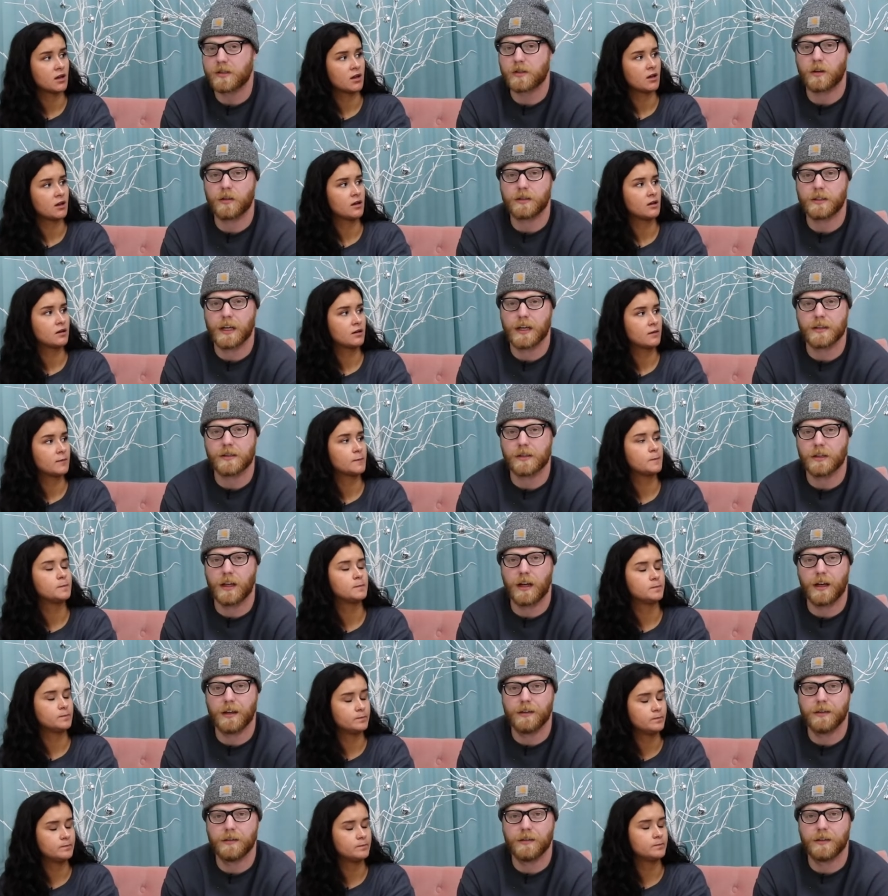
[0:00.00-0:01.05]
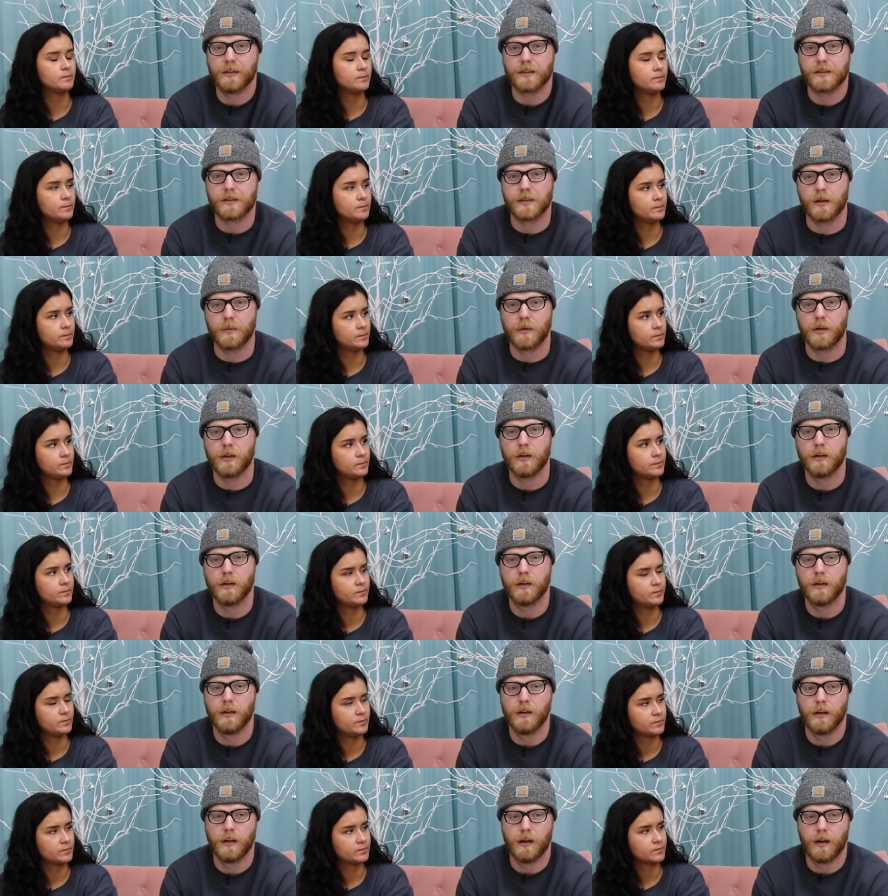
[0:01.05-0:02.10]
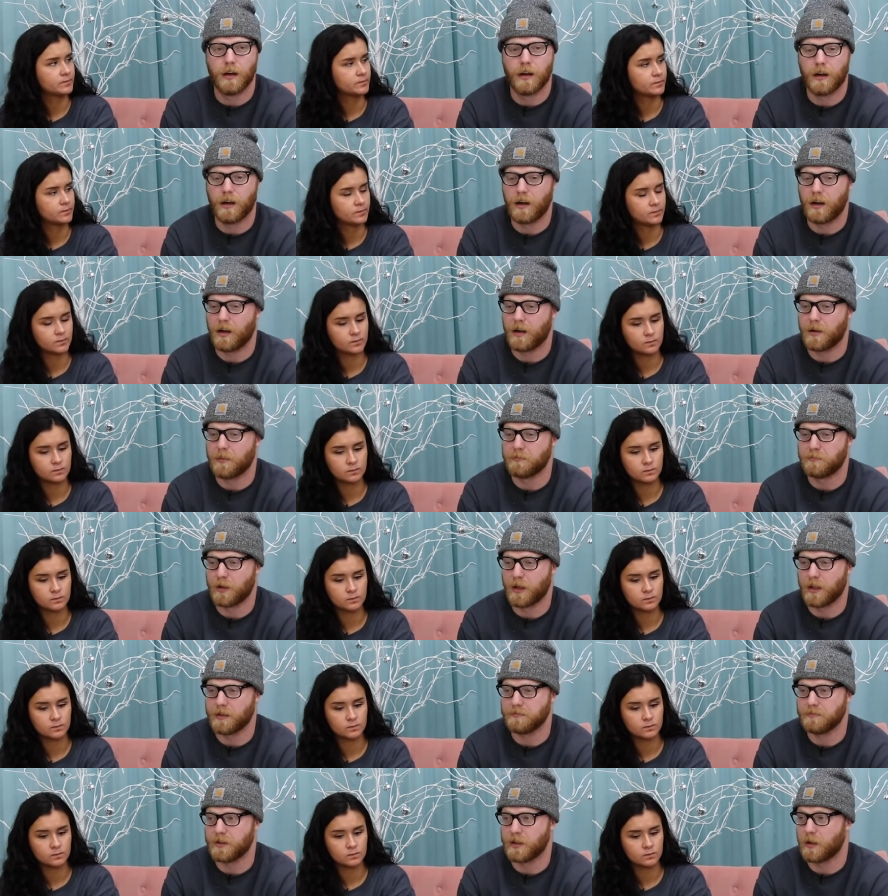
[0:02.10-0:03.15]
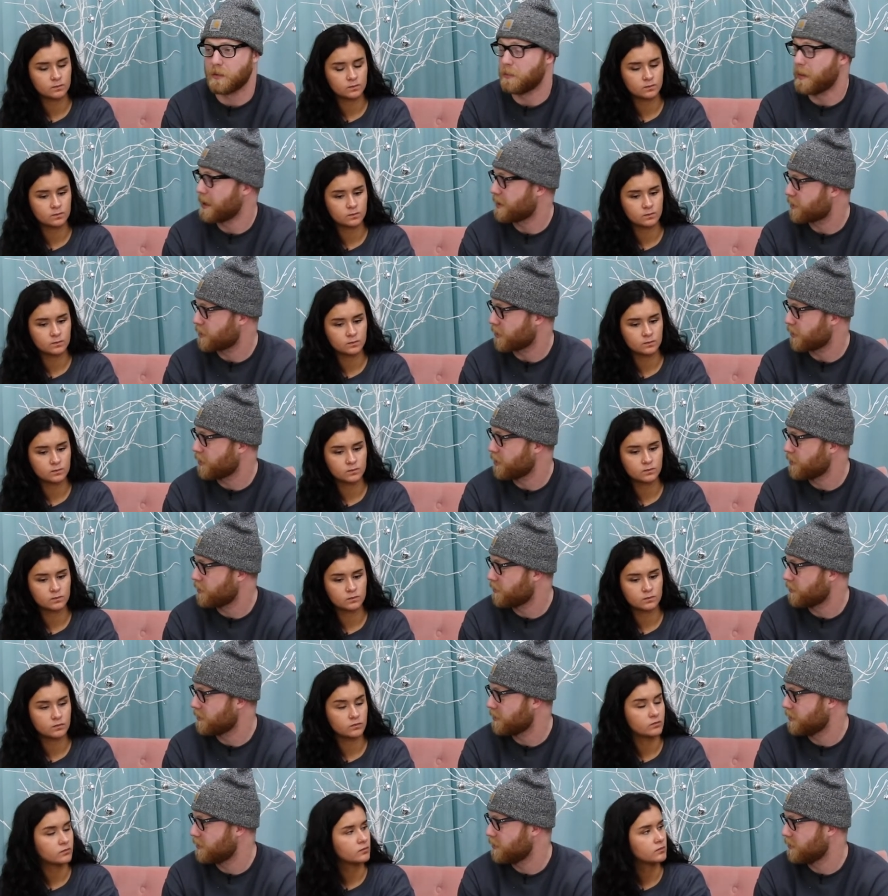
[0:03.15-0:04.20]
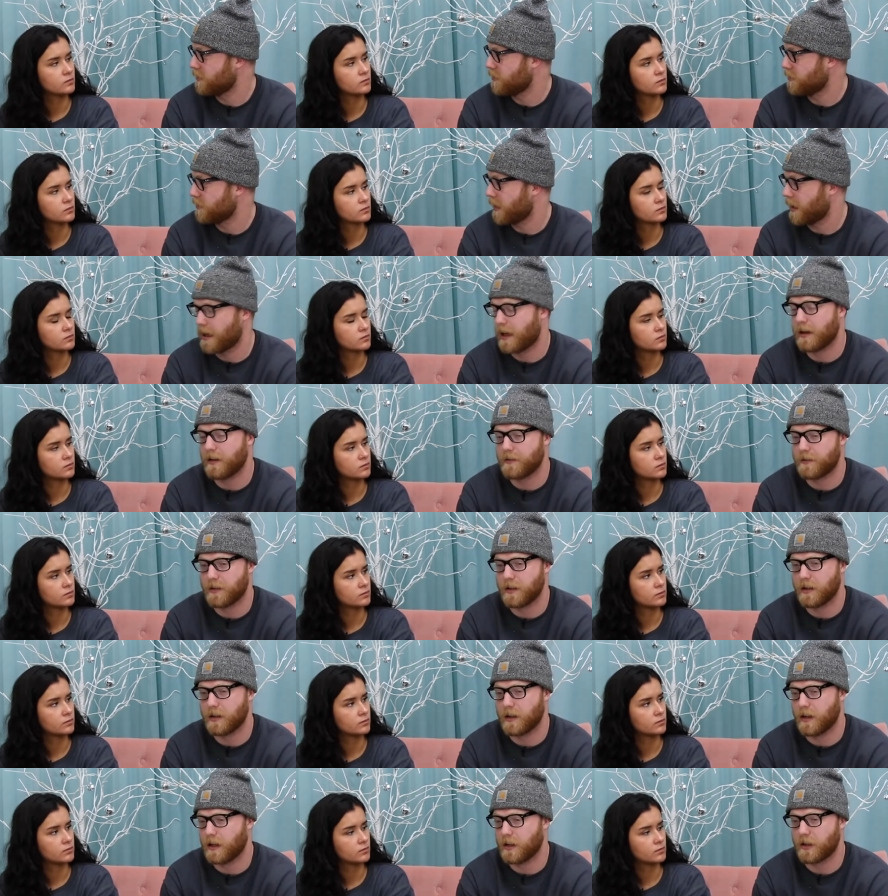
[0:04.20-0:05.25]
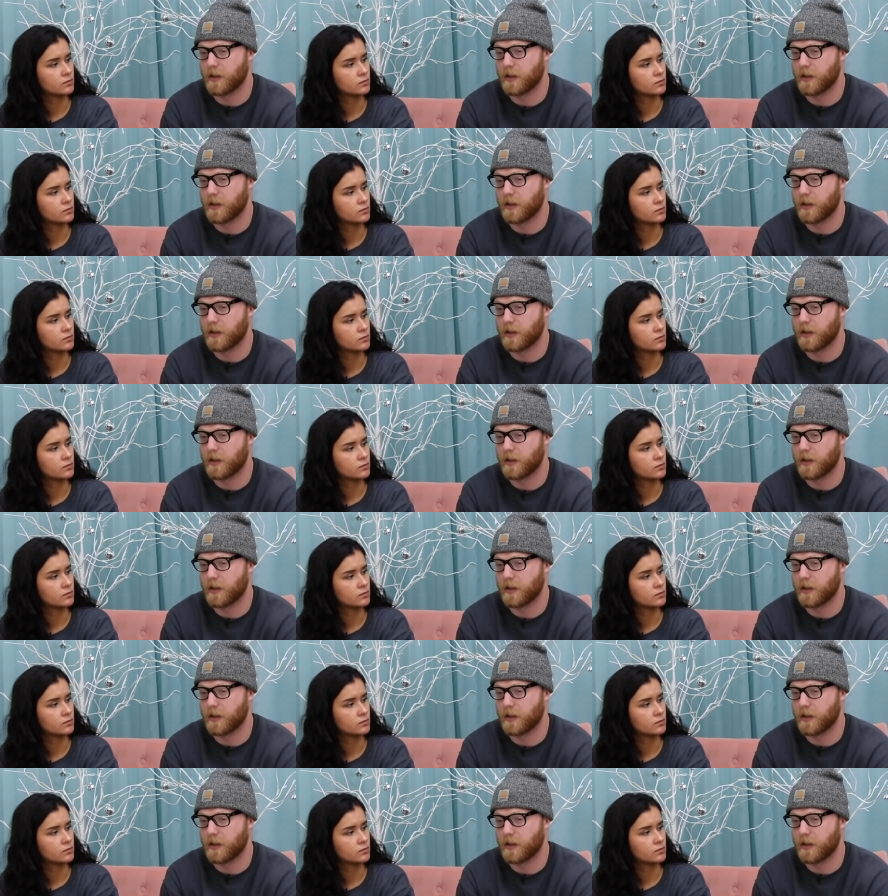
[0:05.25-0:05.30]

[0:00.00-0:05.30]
Speaker 1: saw tents a lot mm -hmm. this summer. Um, but you know, make sure you, you have a, a,